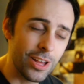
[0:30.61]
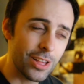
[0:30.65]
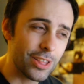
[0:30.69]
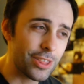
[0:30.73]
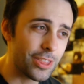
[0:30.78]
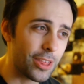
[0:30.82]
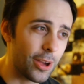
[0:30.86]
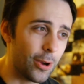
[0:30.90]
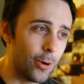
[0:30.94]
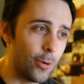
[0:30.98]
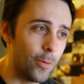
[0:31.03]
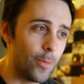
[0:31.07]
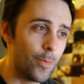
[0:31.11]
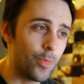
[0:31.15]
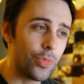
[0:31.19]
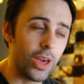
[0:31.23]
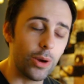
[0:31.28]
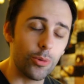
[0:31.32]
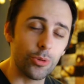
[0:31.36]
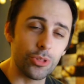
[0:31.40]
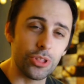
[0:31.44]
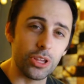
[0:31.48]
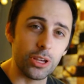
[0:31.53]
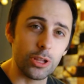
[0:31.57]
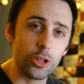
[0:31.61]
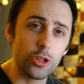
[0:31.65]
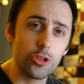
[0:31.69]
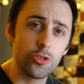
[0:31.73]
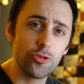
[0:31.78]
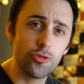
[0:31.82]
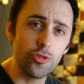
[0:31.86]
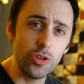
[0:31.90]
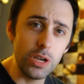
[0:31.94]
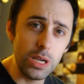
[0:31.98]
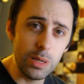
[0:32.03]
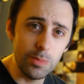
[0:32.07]
So that was
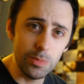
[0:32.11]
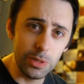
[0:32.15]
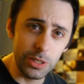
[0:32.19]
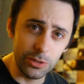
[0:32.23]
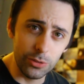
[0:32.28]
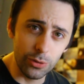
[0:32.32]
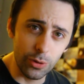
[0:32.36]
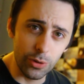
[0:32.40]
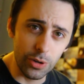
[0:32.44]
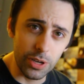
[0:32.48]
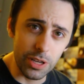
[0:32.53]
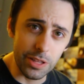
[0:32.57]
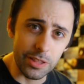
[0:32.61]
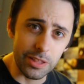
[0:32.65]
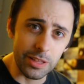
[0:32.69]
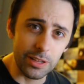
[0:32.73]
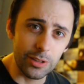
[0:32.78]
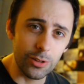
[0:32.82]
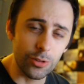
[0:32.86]
extremely noisy,